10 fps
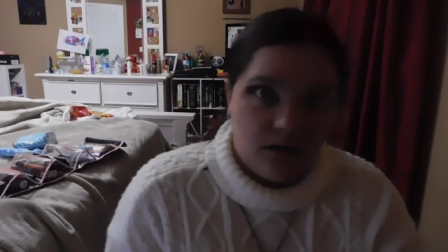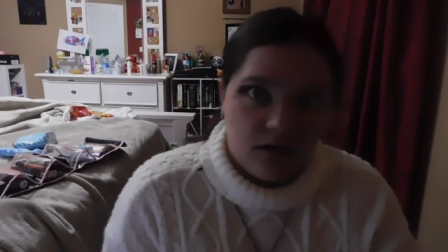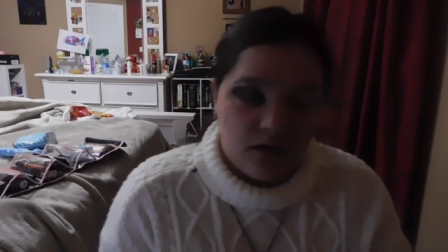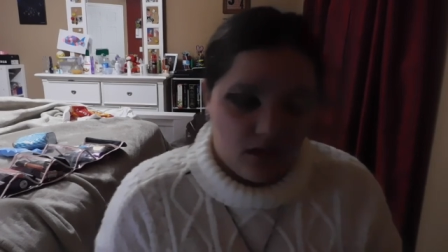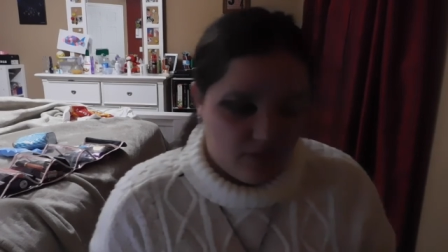
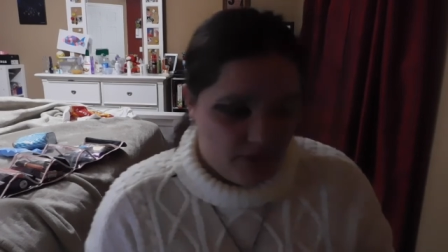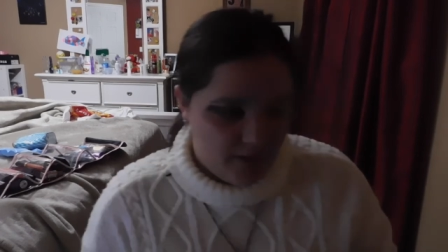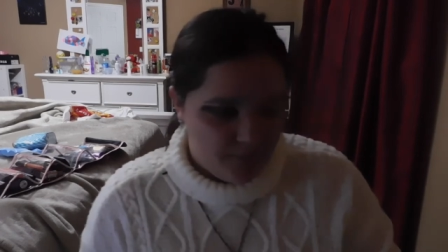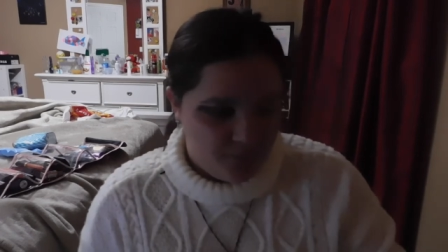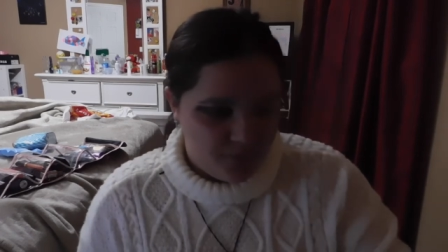it's fine.
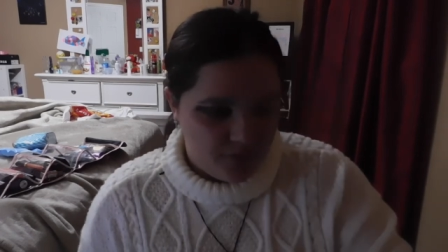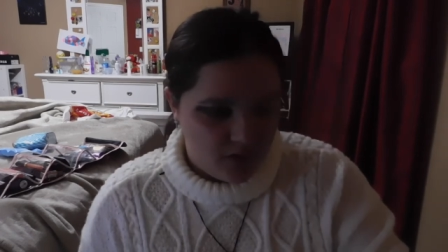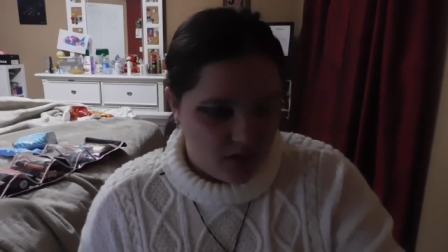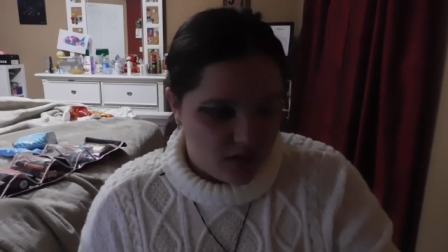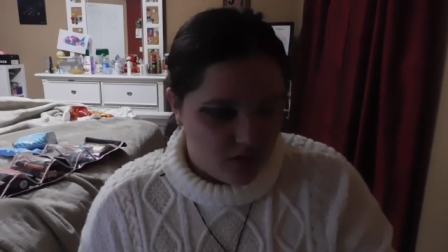
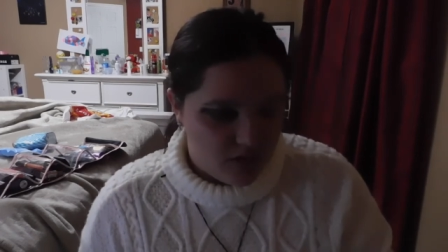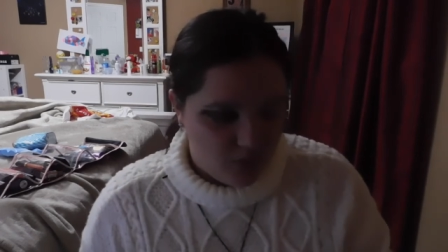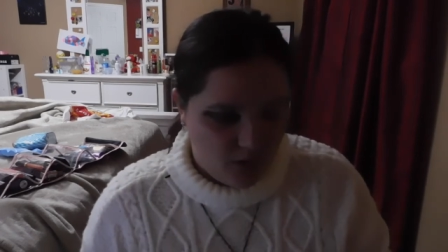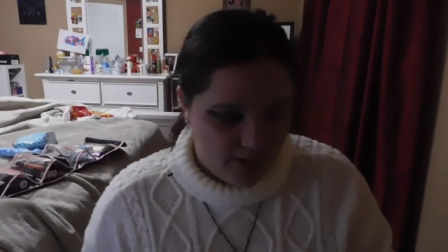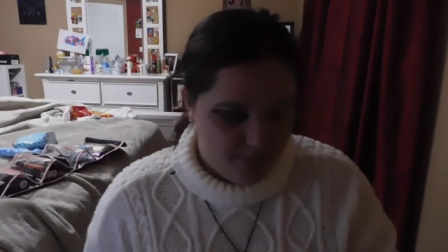Let's do some white.